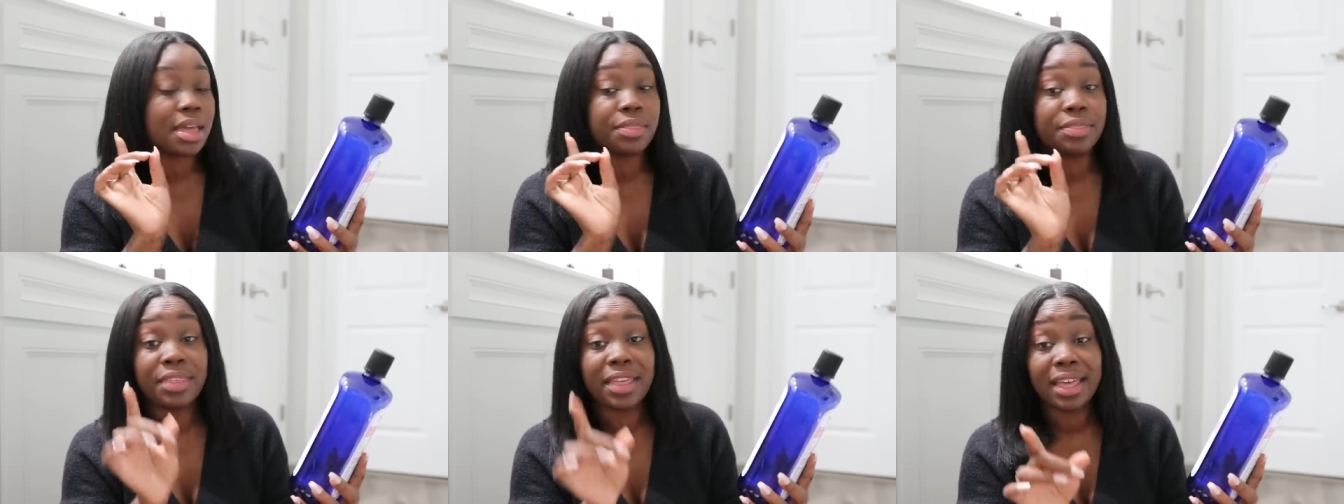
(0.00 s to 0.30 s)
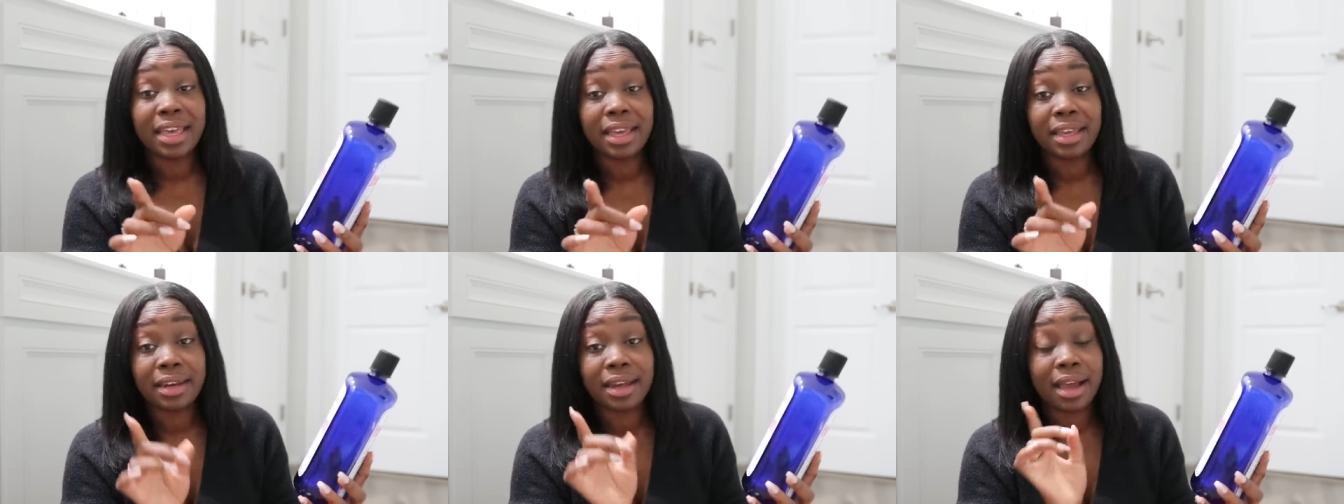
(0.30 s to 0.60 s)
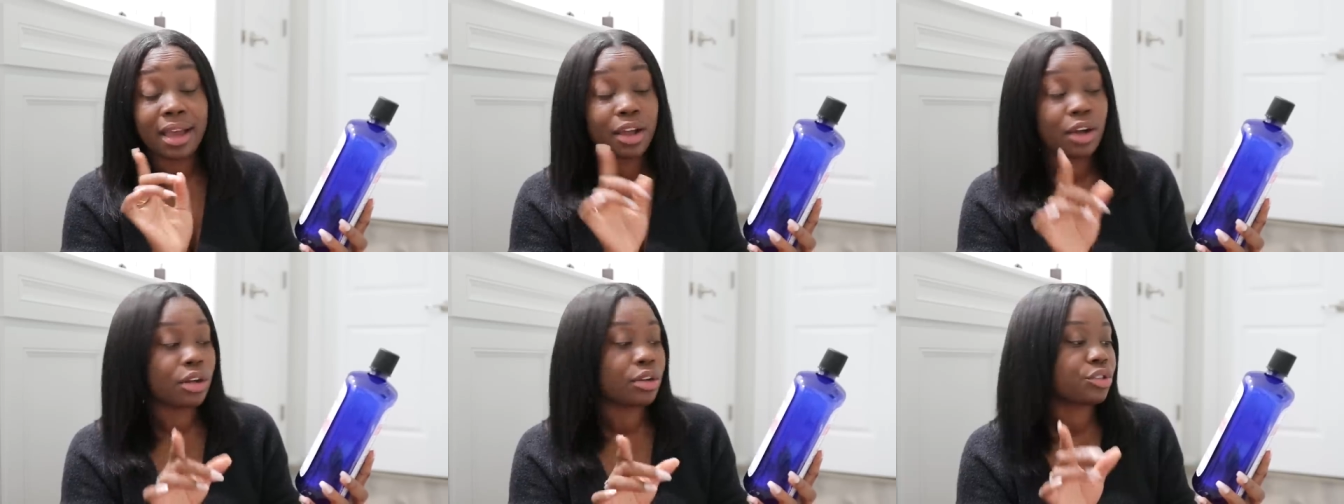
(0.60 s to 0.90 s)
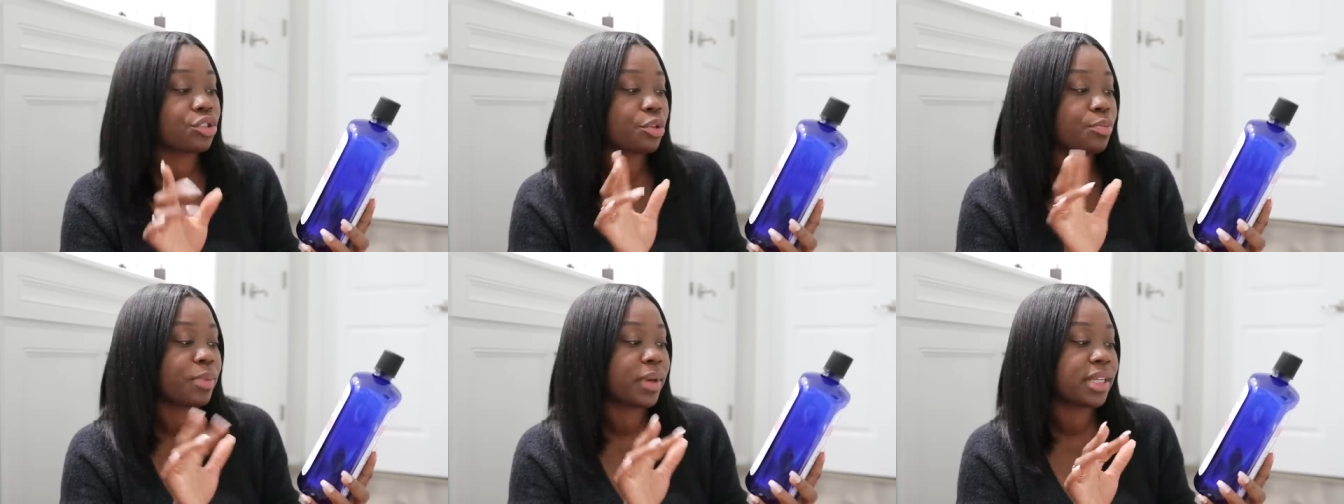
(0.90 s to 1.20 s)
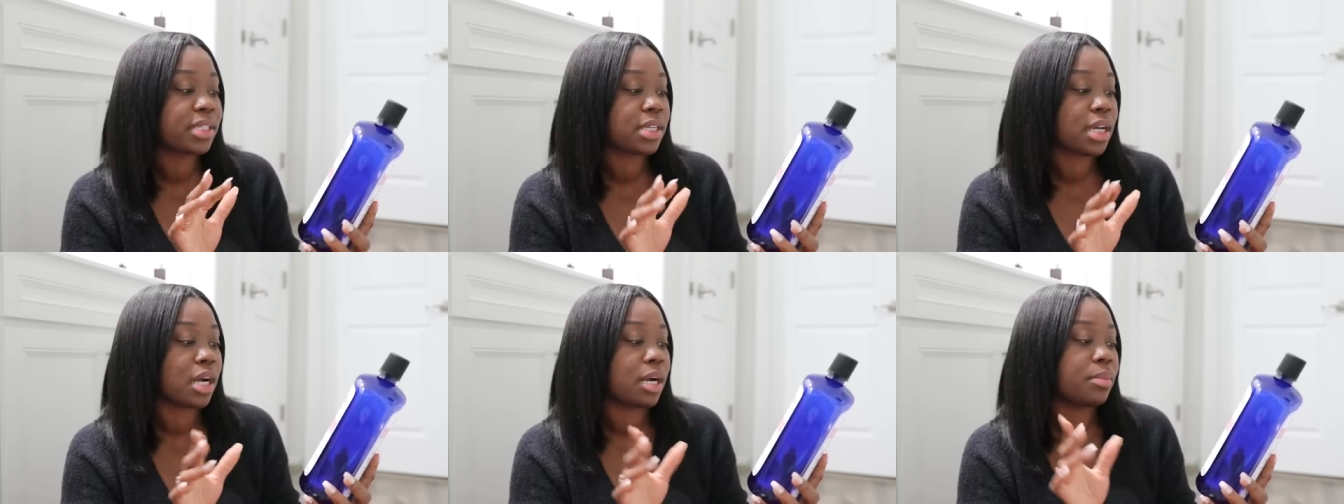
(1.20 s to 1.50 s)
And then I also
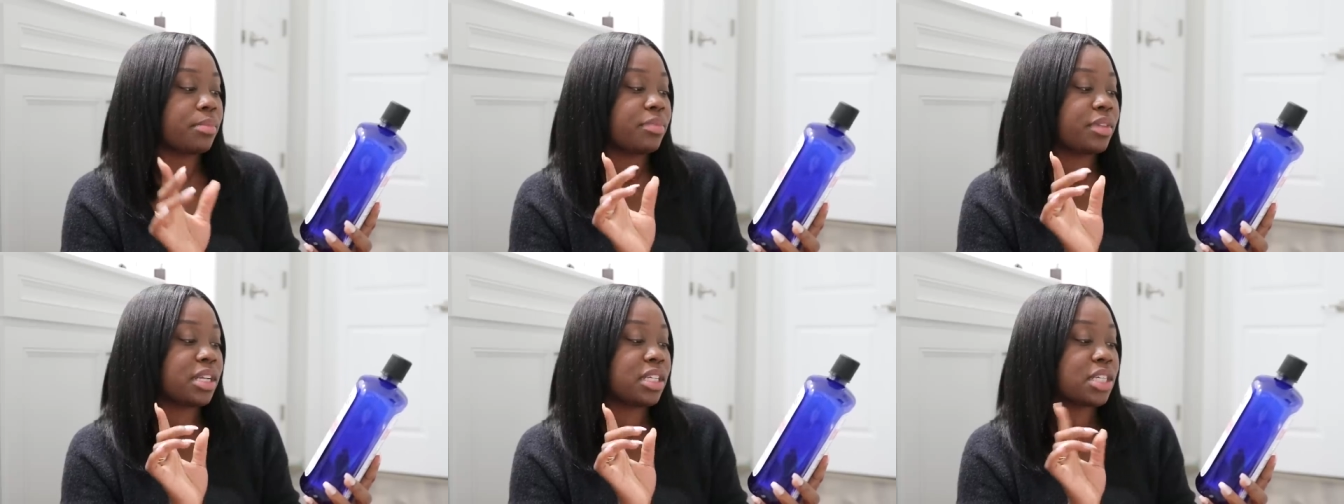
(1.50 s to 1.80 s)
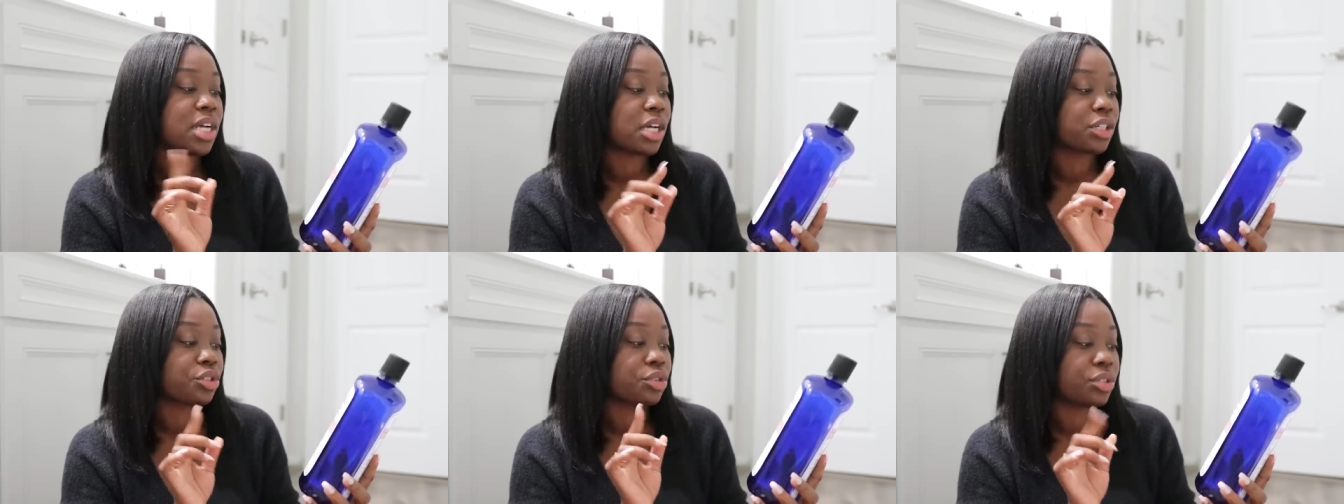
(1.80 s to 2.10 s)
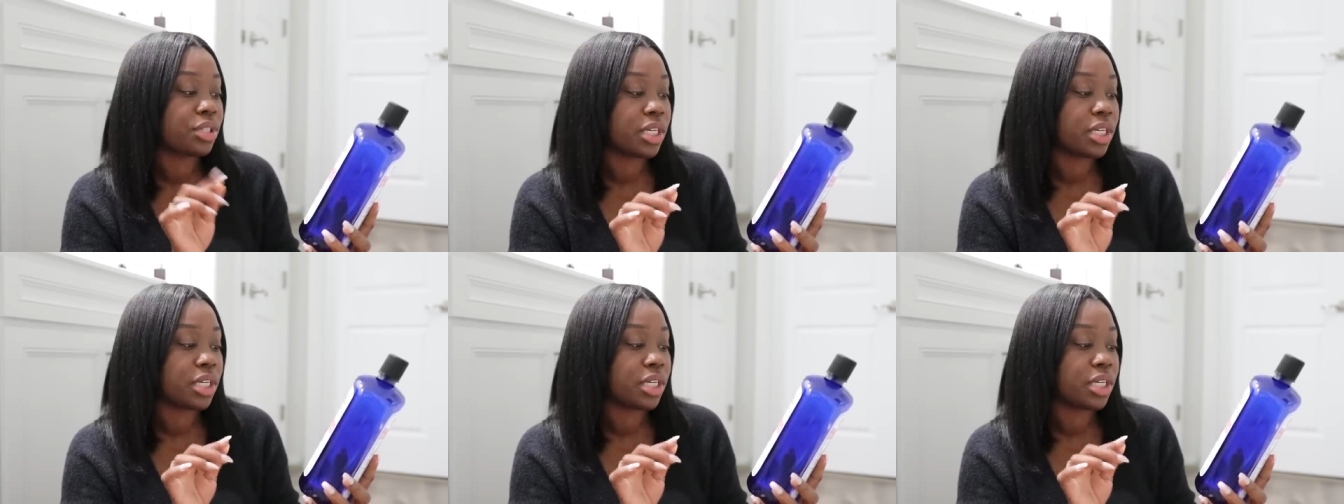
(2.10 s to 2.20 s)
picked up the Dr.